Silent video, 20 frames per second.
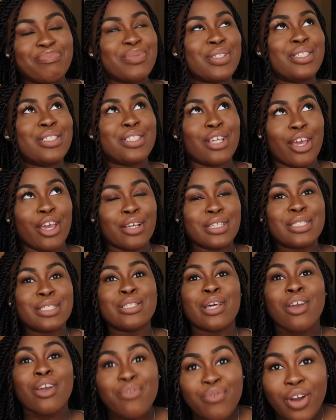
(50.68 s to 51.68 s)

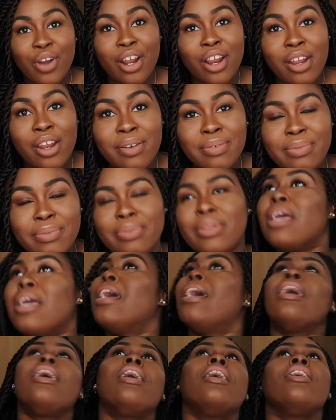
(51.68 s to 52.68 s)
So far
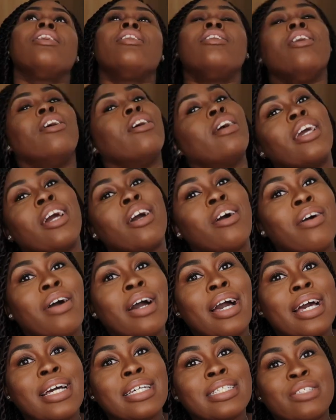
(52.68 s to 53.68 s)
your girl
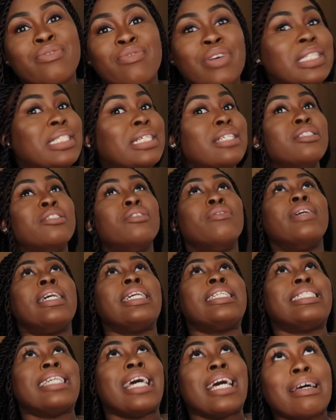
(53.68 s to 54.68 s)
has written 2
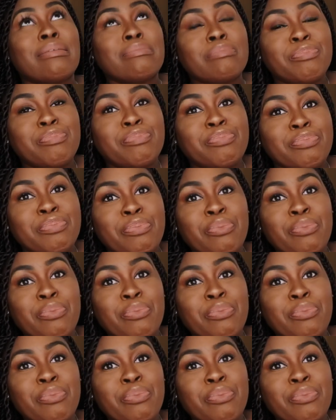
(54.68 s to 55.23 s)
exams,